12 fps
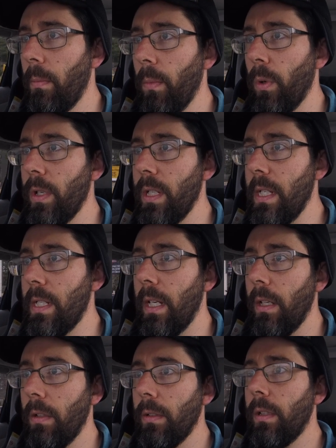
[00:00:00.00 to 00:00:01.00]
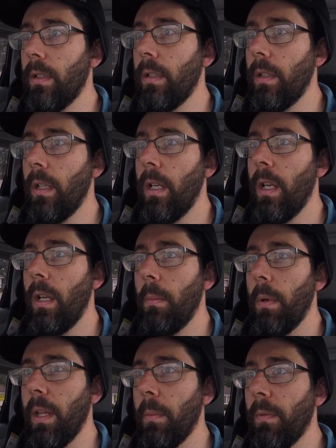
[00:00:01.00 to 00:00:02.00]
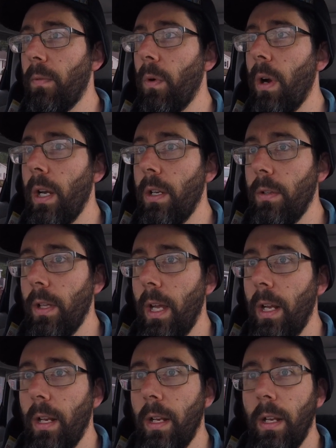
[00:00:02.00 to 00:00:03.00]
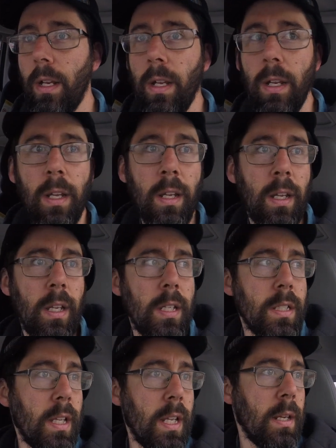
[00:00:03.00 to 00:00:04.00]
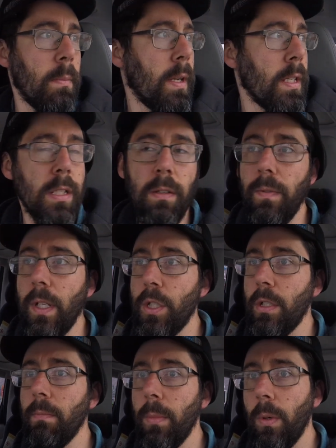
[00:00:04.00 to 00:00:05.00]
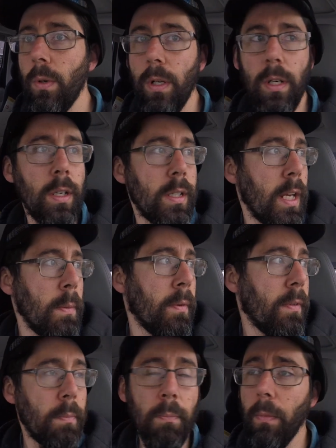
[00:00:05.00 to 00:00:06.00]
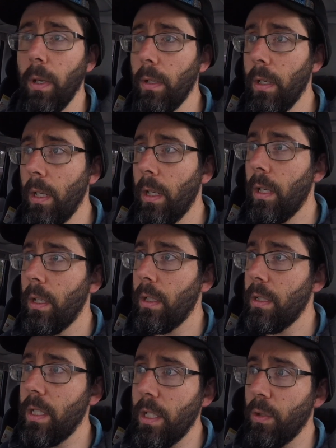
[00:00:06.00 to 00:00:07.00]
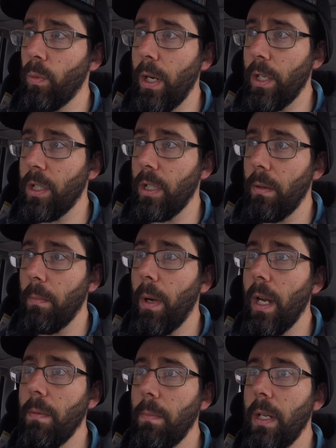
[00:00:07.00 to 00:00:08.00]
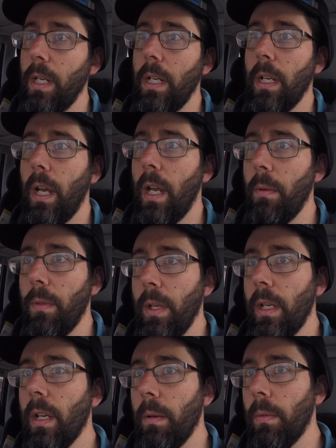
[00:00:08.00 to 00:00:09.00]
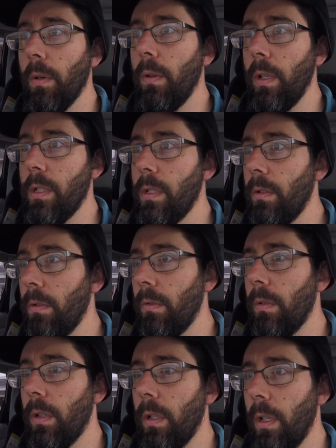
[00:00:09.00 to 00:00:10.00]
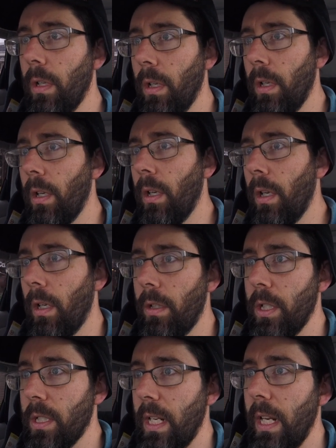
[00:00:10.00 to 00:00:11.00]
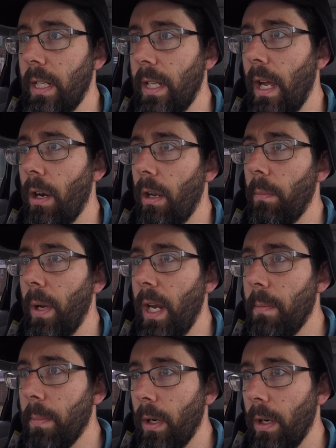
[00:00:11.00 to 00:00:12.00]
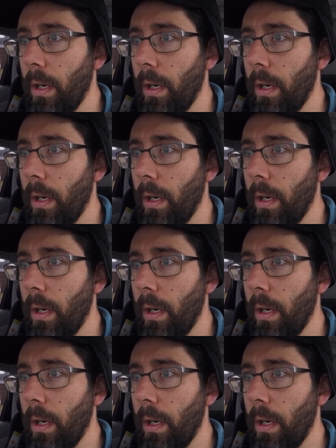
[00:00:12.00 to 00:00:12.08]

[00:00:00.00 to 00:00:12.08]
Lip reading: more detailed. I think before I do that, as lame as a vision board type of a situation might be, I think I'm going to just get it down on paper,